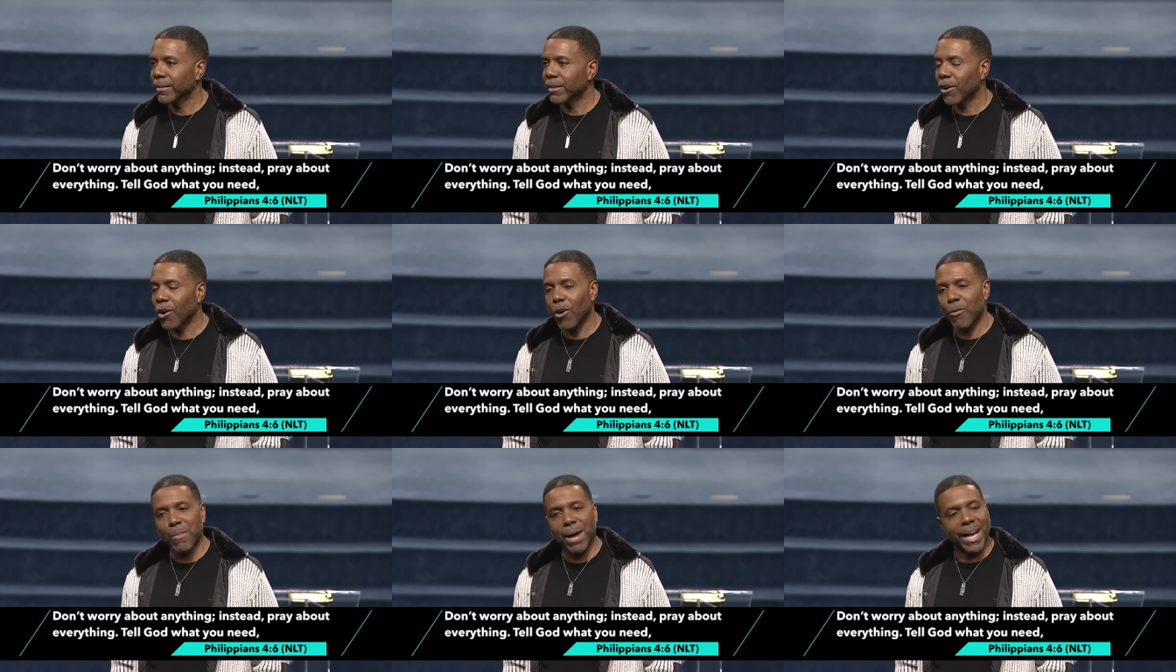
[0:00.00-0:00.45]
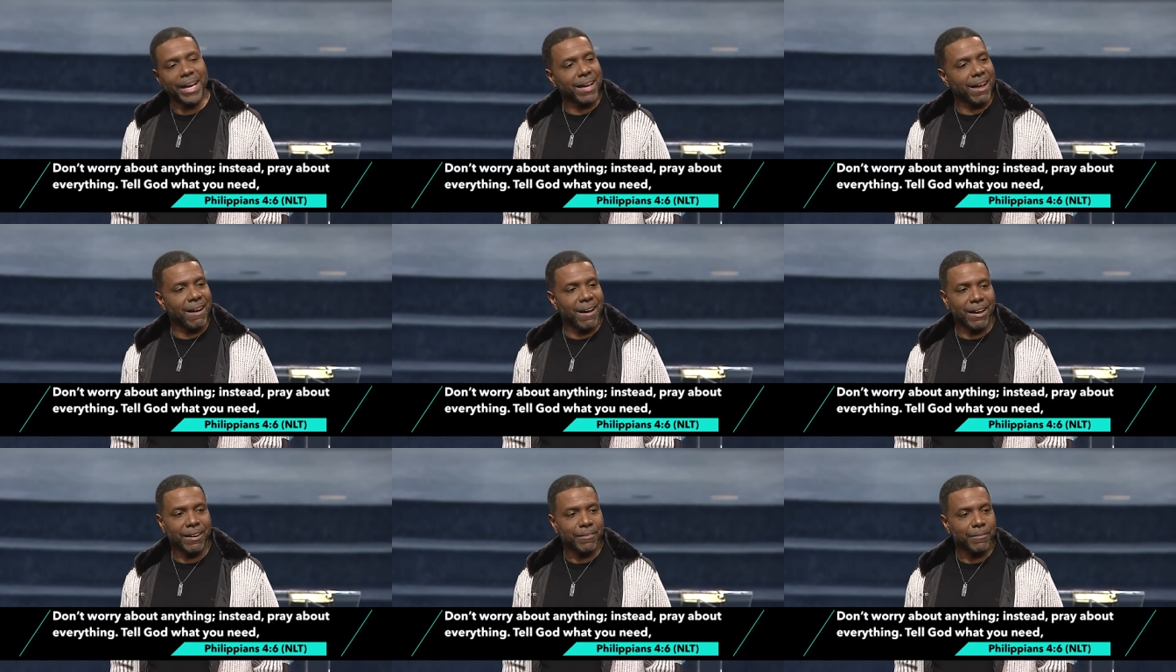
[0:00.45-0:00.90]
Oh my
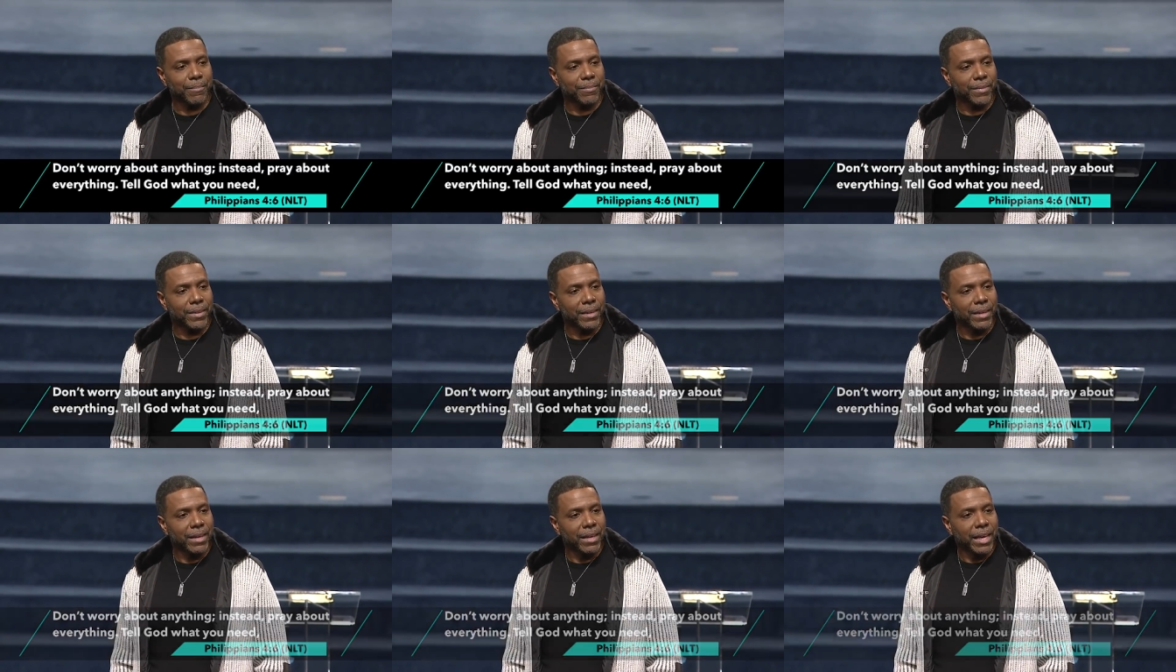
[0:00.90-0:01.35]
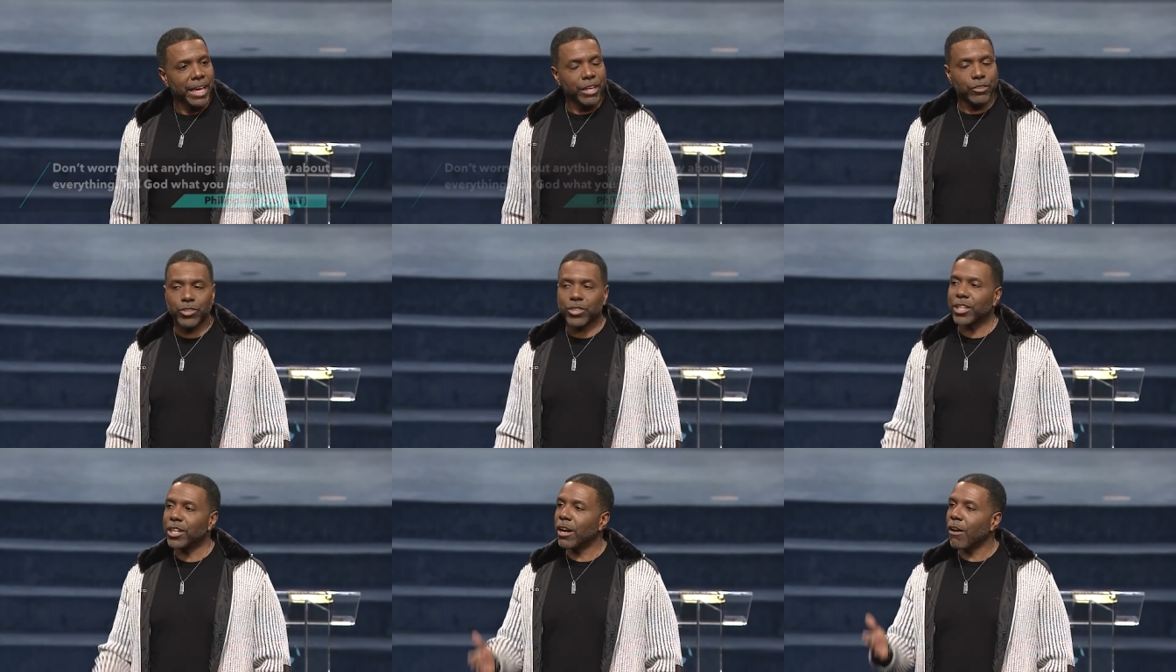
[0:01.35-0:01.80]
God.
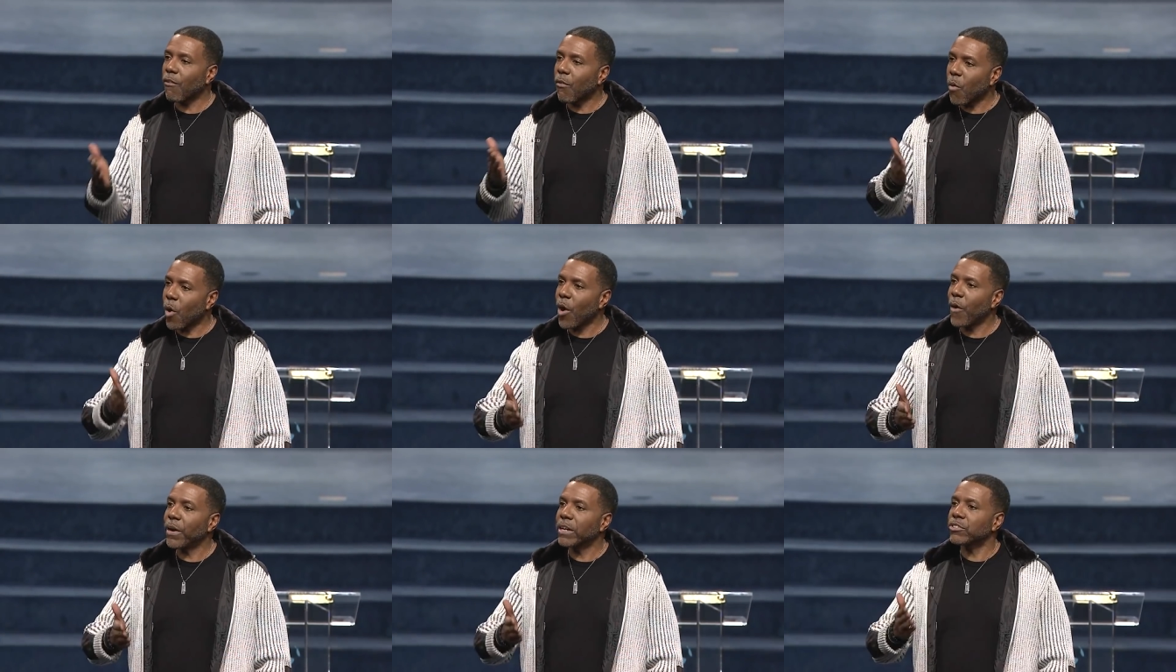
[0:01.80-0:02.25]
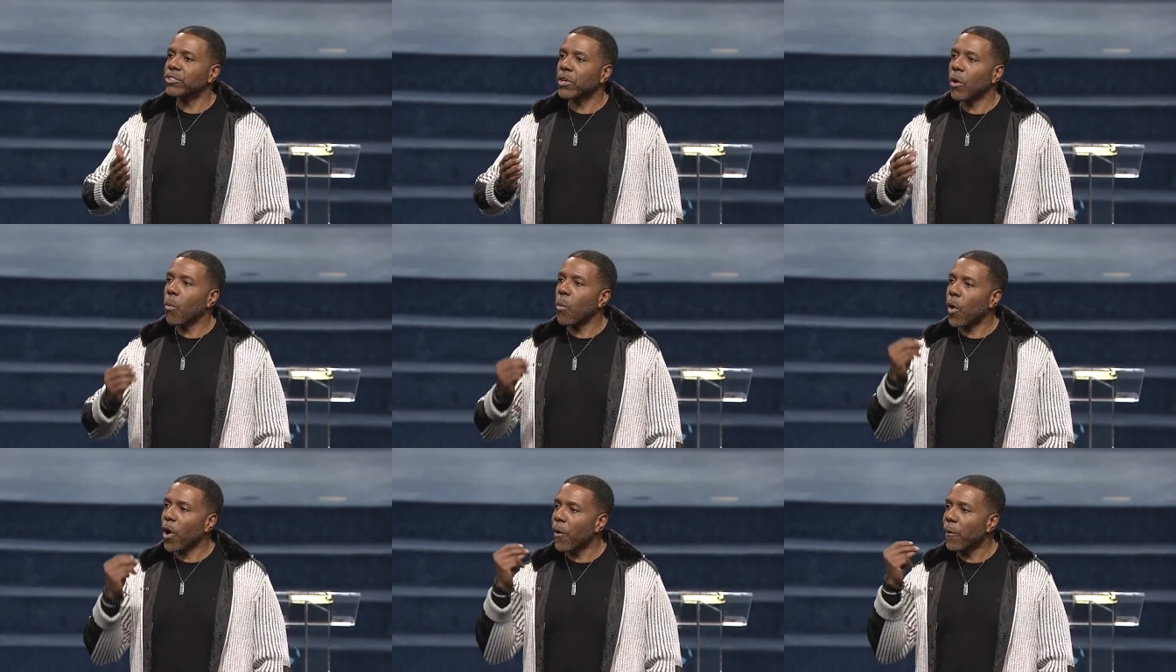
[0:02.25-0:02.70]
Instead of worry,
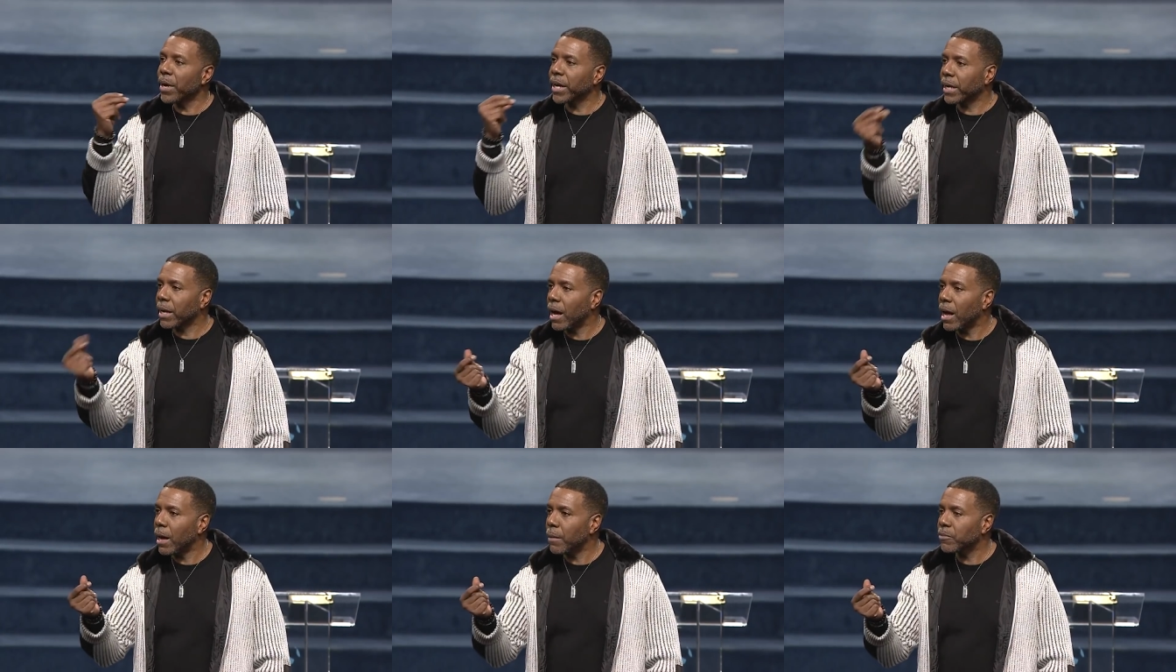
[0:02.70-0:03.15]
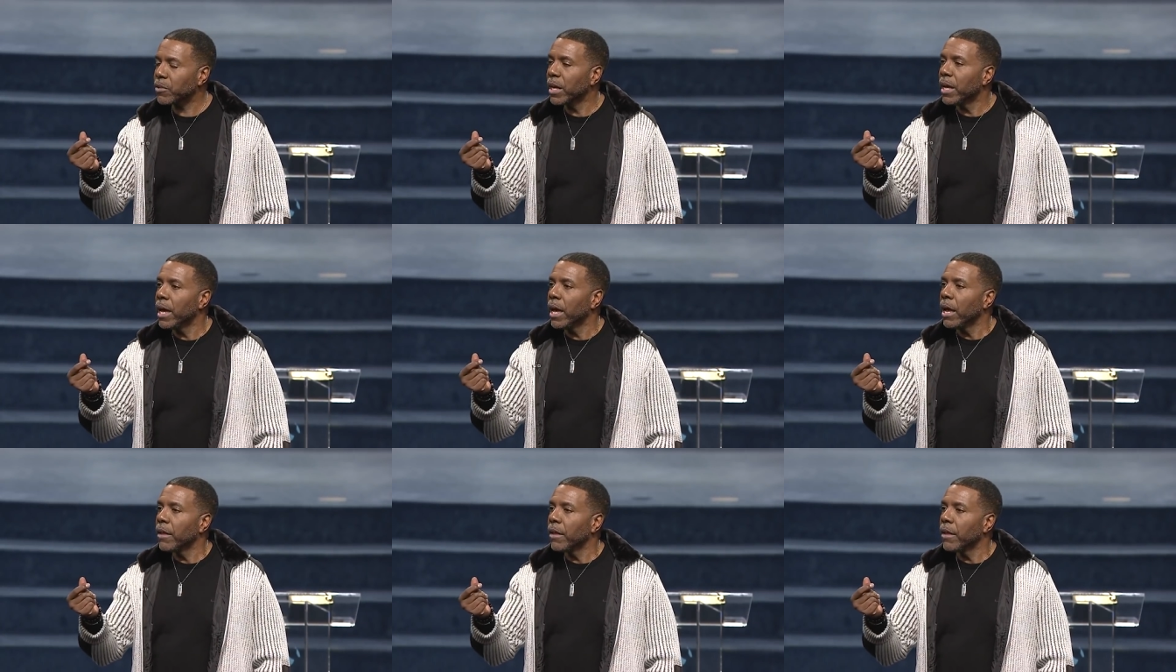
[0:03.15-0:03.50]
so worry comes